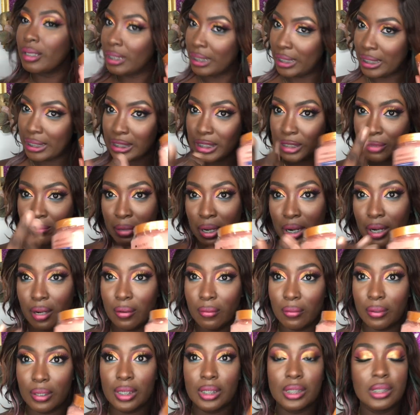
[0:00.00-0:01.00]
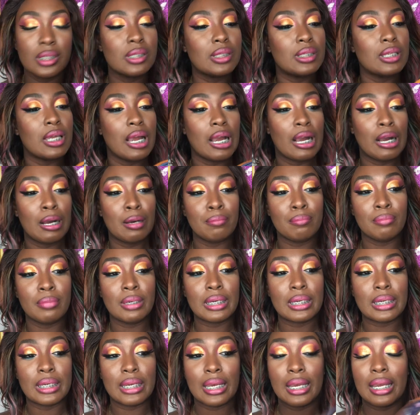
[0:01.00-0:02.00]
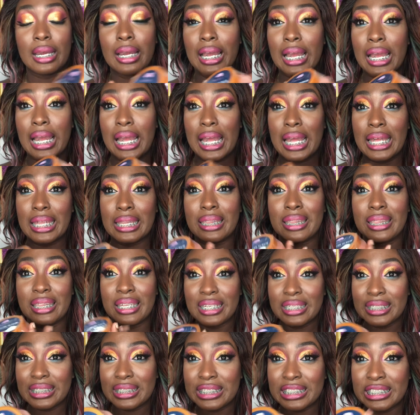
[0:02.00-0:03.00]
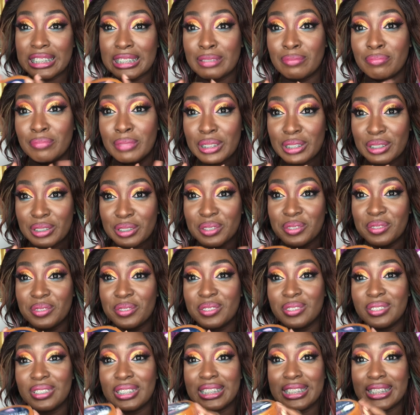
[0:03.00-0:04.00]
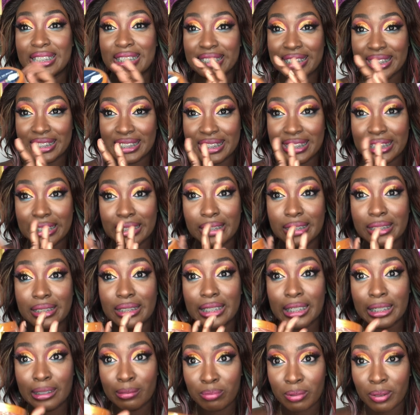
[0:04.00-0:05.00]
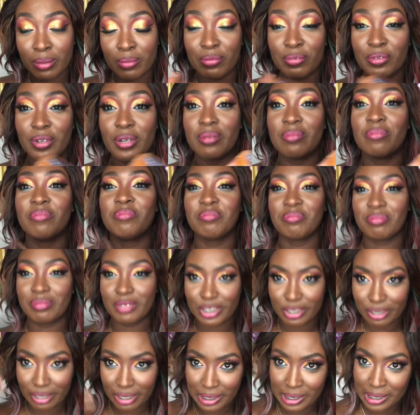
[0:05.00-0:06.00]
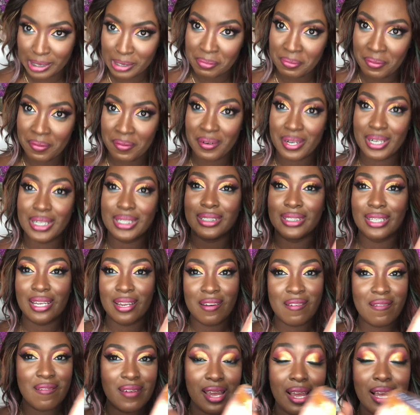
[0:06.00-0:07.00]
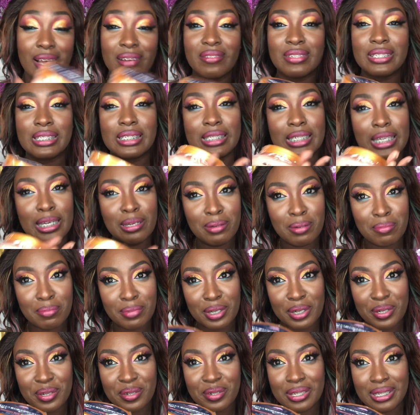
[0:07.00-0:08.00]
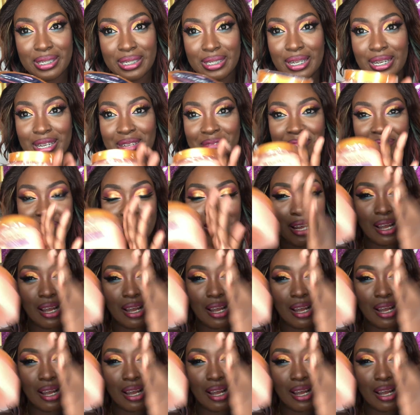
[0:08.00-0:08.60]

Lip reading: It's backwards. But yeah, this smells so good. Yes, it's still tape up from transport. You know, you have to tape up the goods them